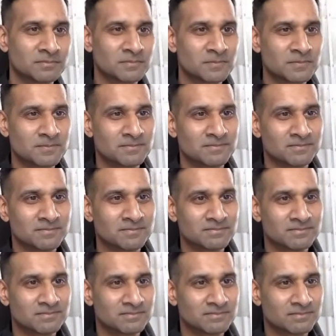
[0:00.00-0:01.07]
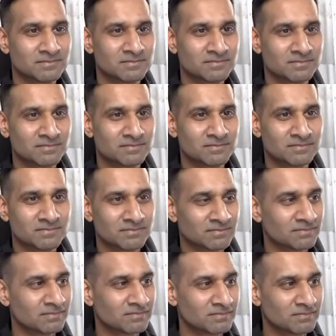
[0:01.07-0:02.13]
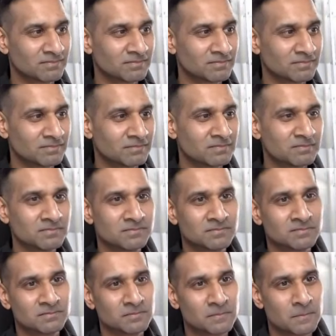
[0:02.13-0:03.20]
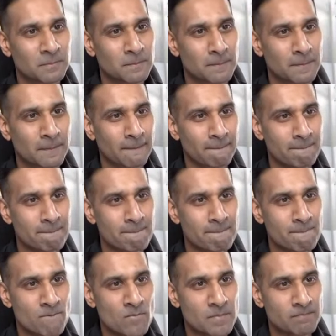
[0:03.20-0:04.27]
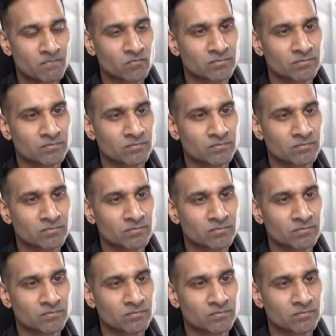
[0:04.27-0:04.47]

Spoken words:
(not speaking)